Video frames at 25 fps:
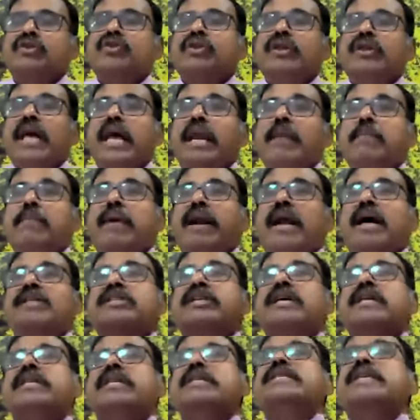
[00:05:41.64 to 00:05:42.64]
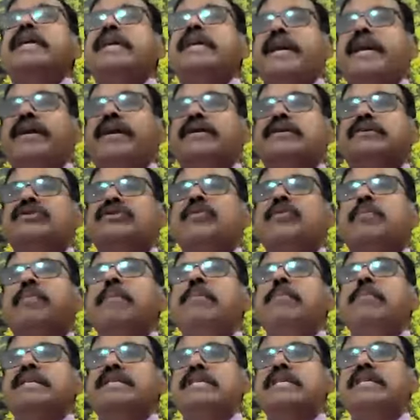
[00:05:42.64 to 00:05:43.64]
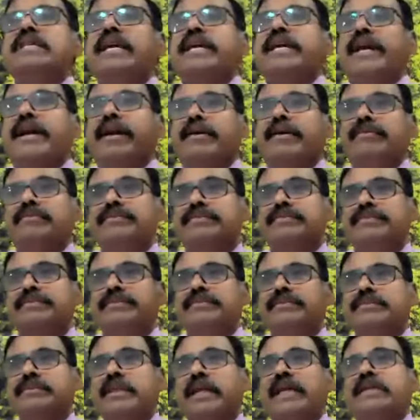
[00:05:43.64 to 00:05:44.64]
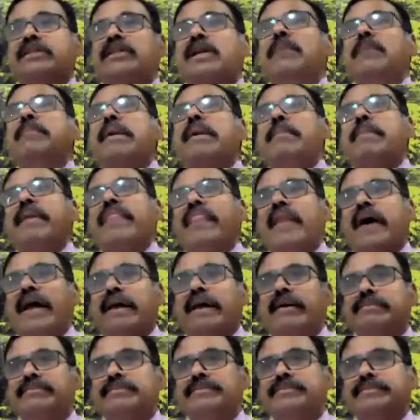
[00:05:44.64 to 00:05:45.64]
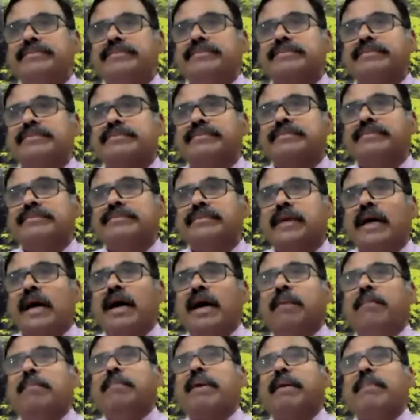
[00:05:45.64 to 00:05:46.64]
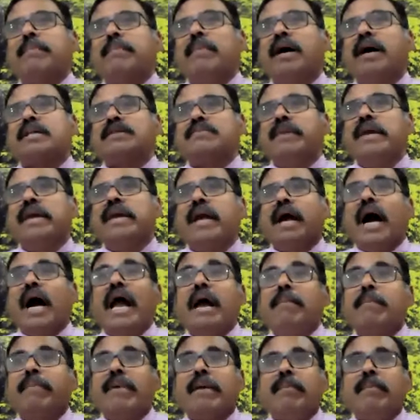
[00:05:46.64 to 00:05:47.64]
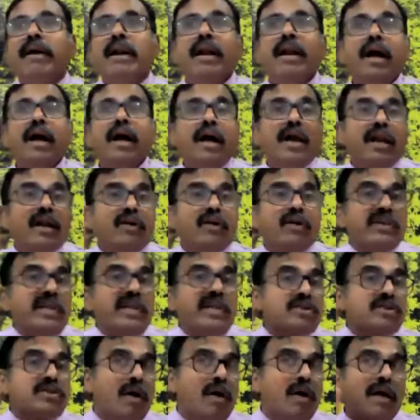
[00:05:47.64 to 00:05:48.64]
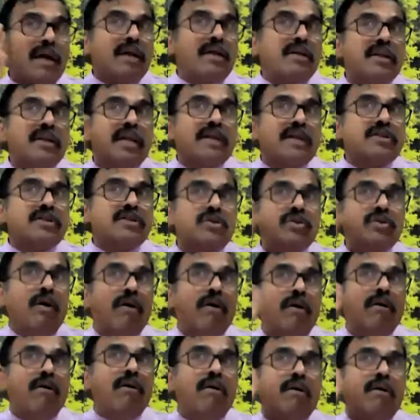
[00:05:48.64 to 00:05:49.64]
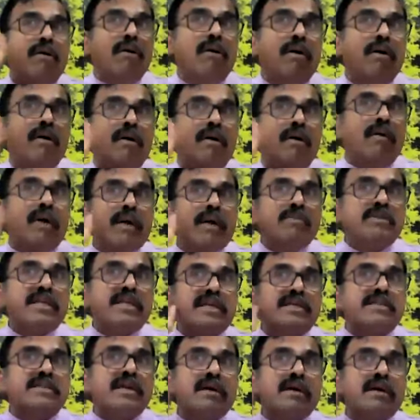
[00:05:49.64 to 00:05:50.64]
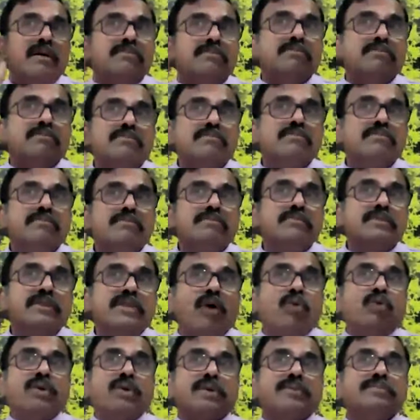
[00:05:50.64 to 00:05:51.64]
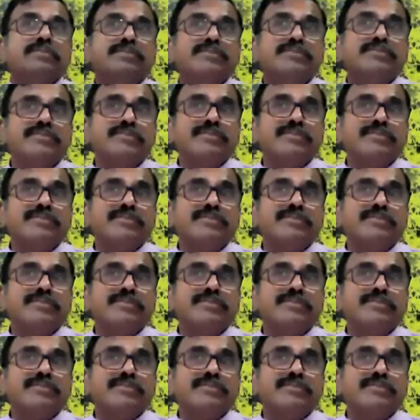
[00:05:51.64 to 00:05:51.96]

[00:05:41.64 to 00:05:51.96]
So then Parashanti is attained. Supreme peace is attained. That's called Brahmajnana. Aham Brahmasmi. I am Brahman. Now there's no what I'm saying is doubt.